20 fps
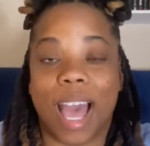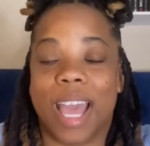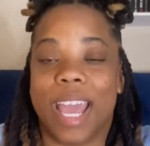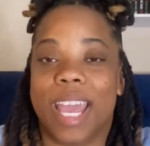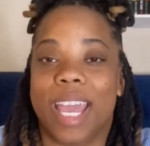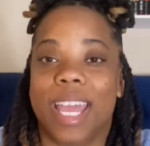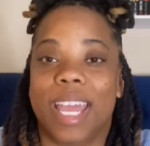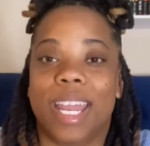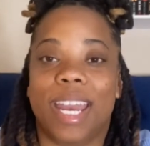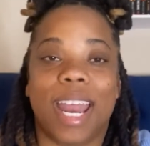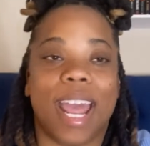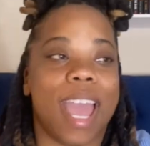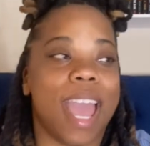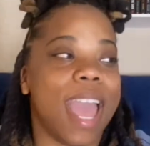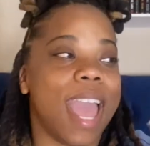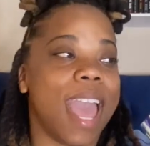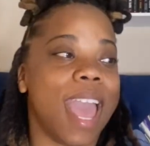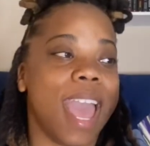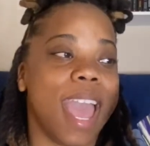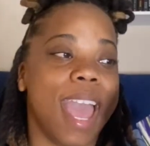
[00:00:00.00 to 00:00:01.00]
It
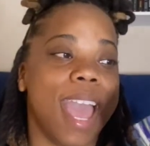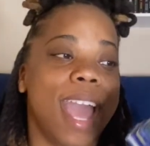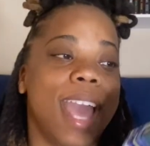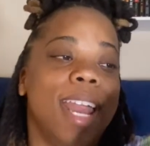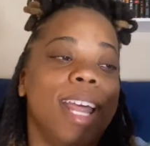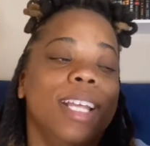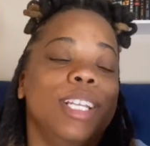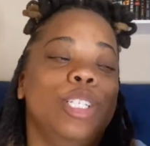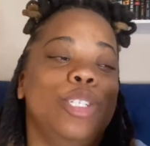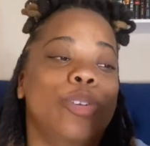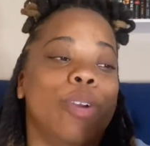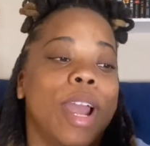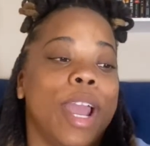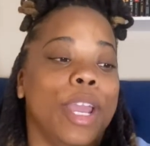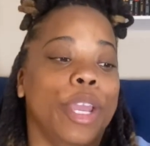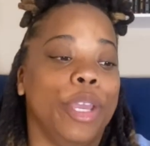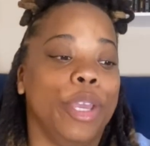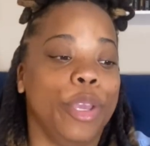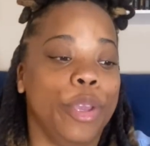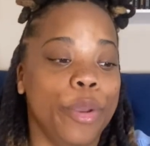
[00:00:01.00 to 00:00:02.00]
had dry
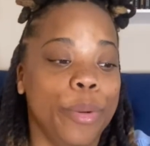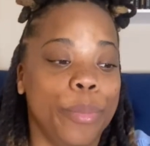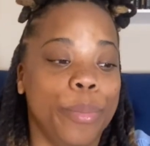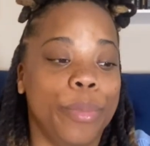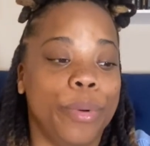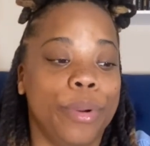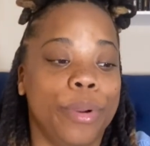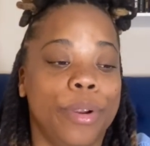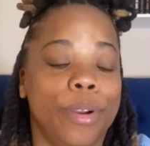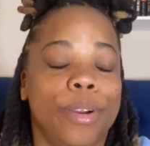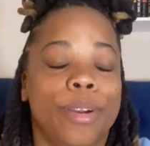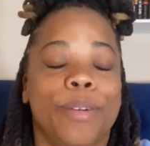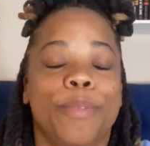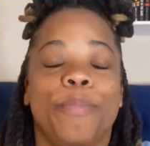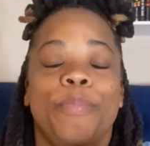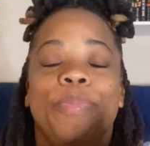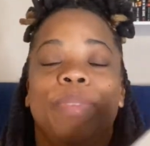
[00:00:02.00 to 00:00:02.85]
humor.